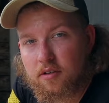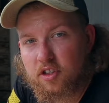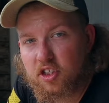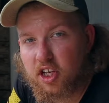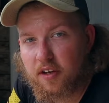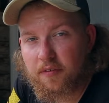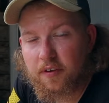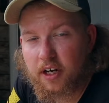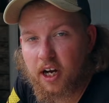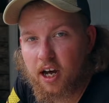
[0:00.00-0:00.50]

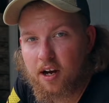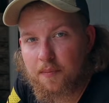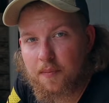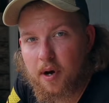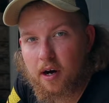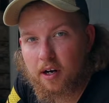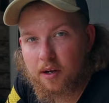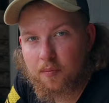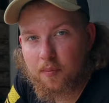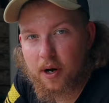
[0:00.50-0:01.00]
different kind of
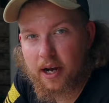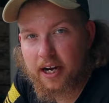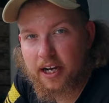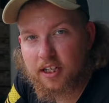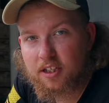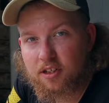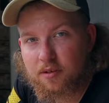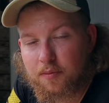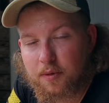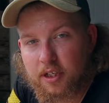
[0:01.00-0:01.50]
mounting
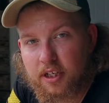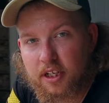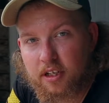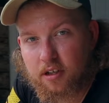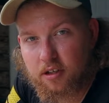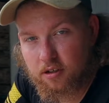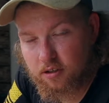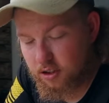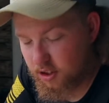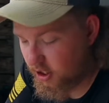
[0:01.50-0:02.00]
brackets or
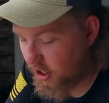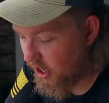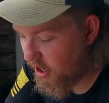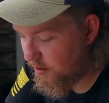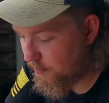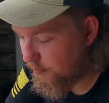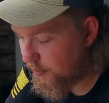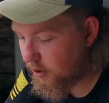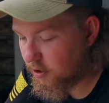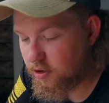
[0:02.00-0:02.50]
materials to kind
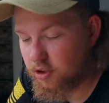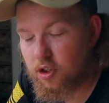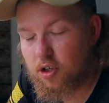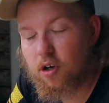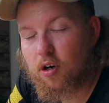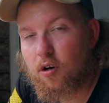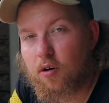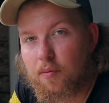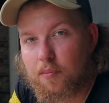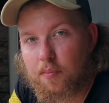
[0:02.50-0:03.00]
of build
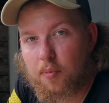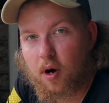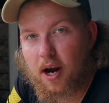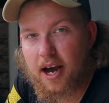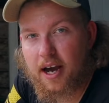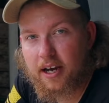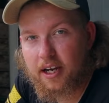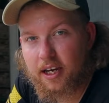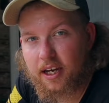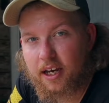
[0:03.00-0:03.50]
your own
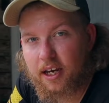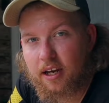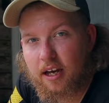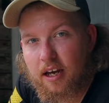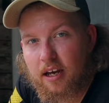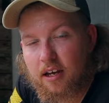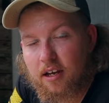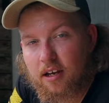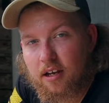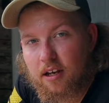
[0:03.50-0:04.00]
bracket
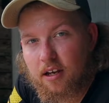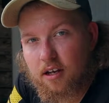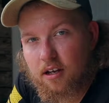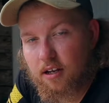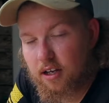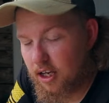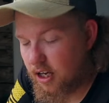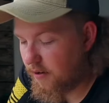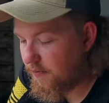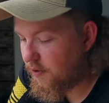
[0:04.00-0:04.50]

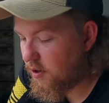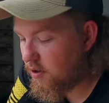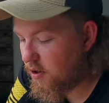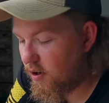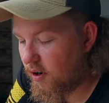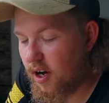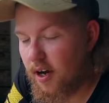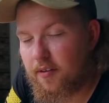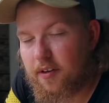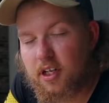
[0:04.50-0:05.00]
if you
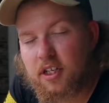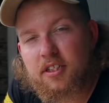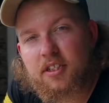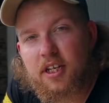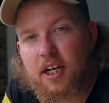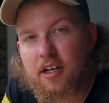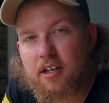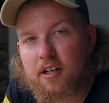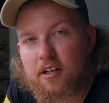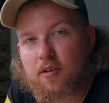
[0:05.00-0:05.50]
don't have the
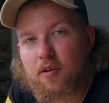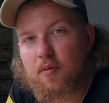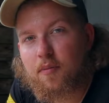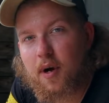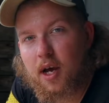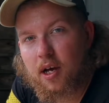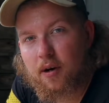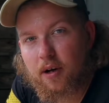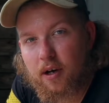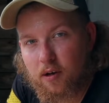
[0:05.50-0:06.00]
Ascend to do it
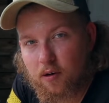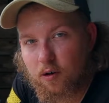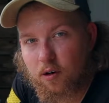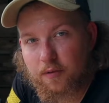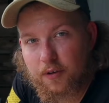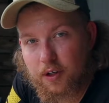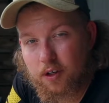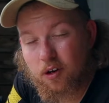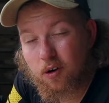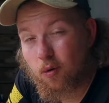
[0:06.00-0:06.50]
my way, or
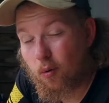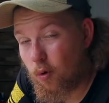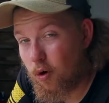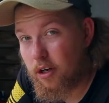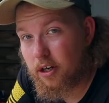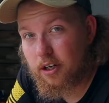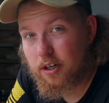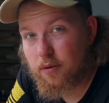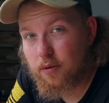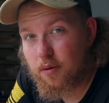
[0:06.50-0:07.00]
if you don't
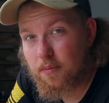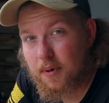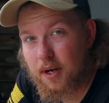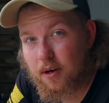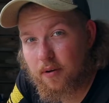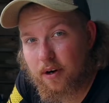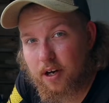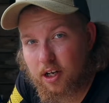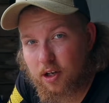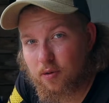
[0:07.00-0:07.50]
want to do it my
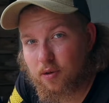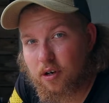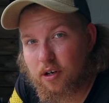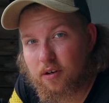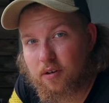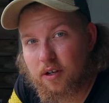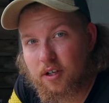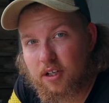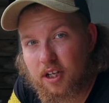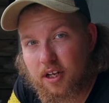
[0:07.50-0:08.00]
way and you want
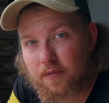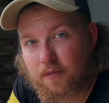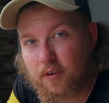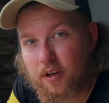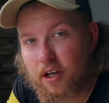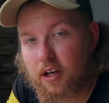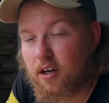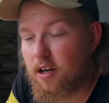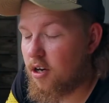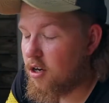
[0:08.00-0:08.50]
to do it
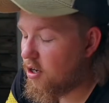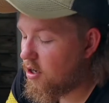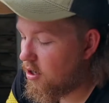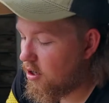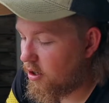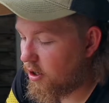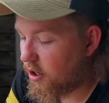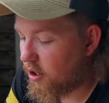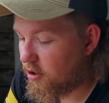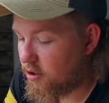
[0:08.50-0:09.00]
different,
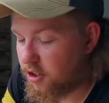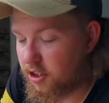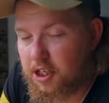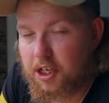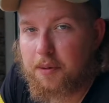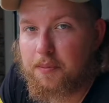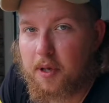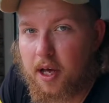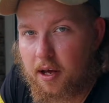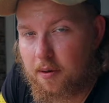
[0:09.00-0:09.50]
just
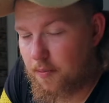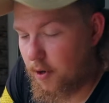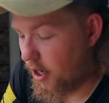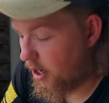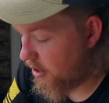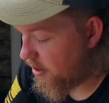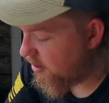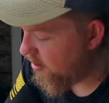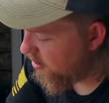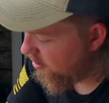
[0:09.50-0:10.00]
keep that in mind.